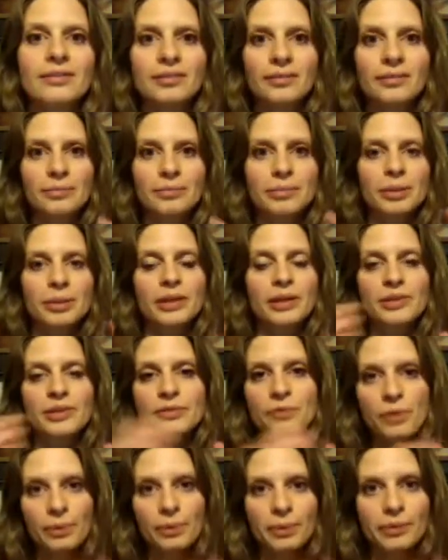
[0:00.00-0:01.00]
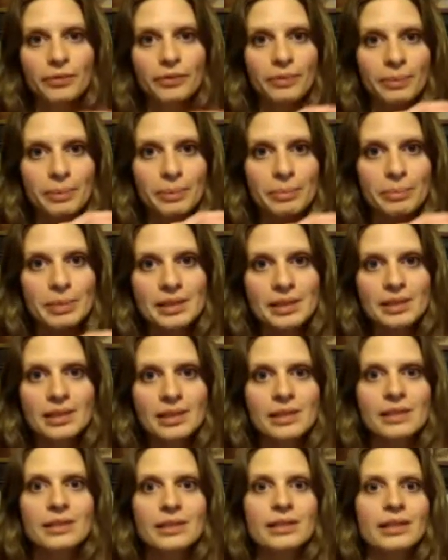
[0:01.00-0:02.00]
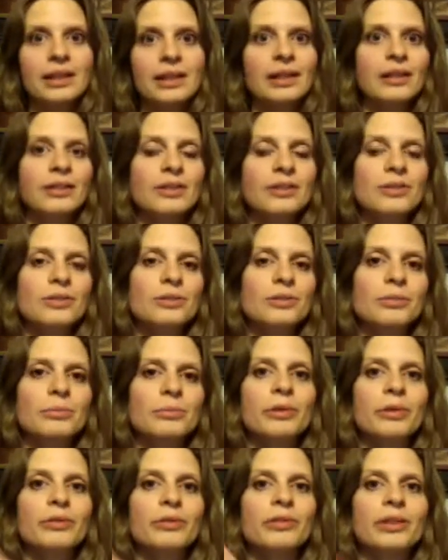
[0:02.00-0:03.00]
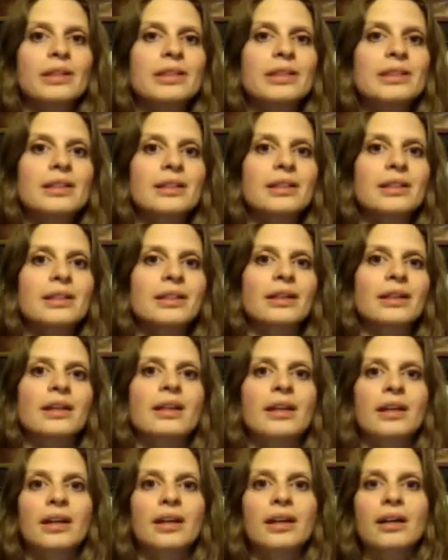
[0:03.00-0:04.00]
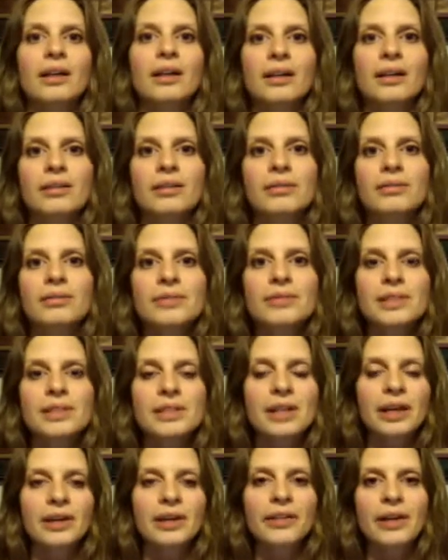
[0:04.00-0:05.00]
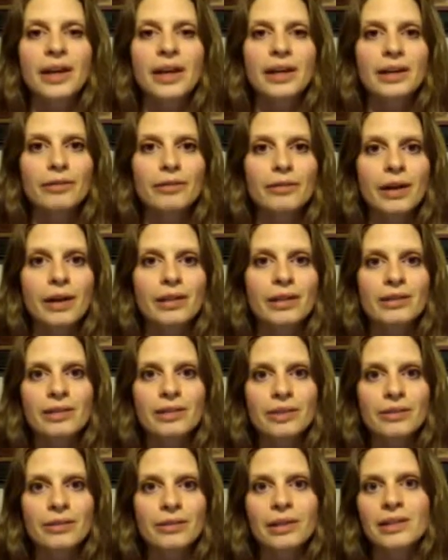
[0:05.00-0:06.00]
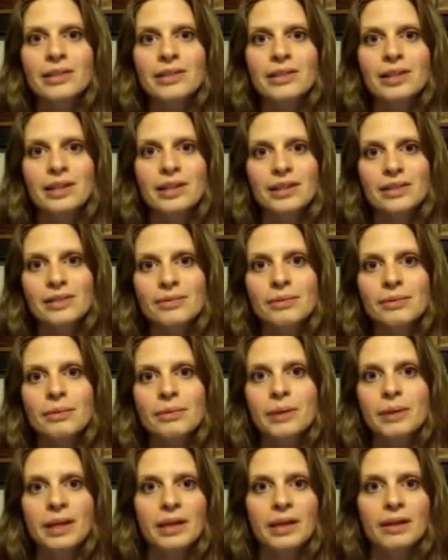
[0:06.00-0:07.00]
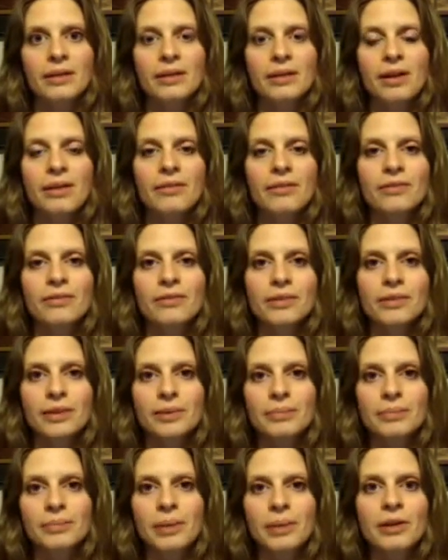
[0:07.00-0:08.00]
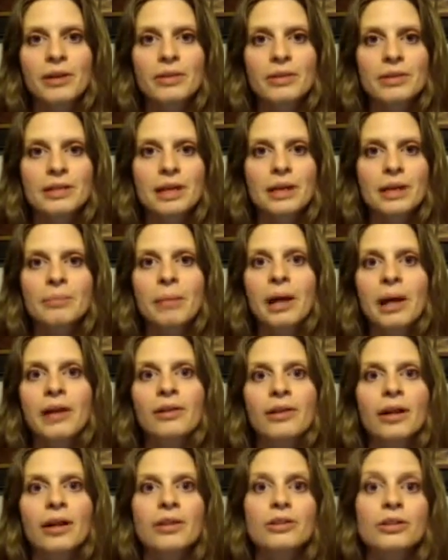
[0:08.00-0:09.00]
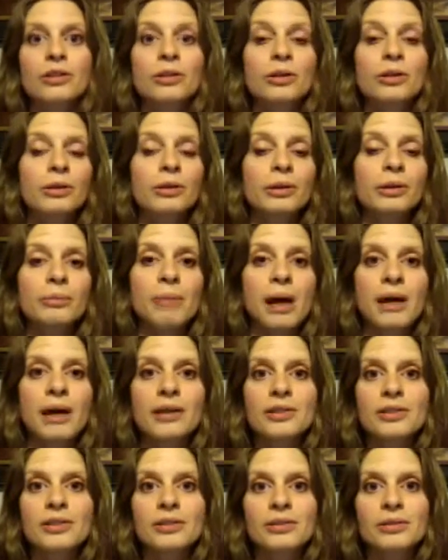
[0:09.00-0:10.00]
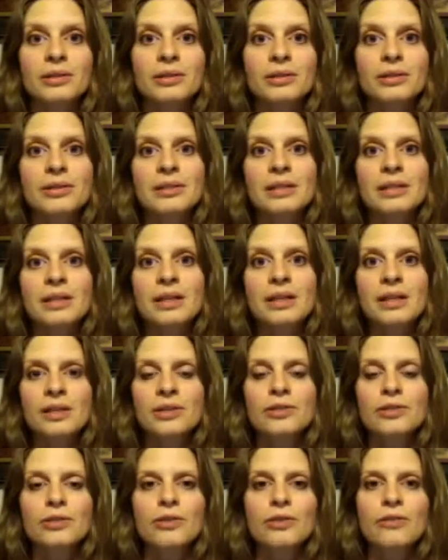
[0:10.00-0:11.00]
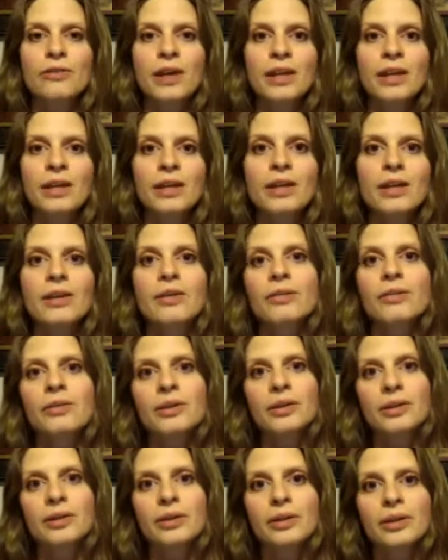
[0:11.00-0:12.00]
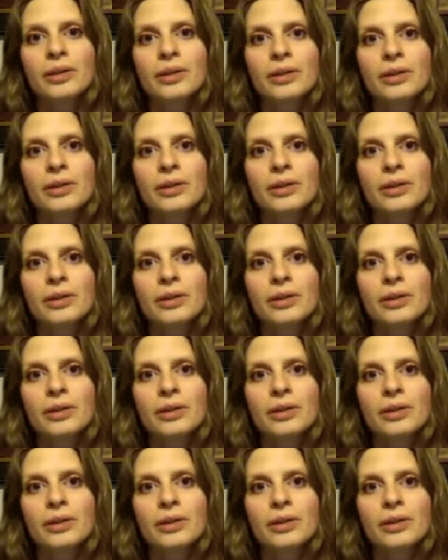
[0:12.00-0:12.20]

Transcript: us forward from the Byzantine style into a more realistic style that headed right into the Renaissance, where we get a lot of painters like Michelangelo going back to his Scrovegni, or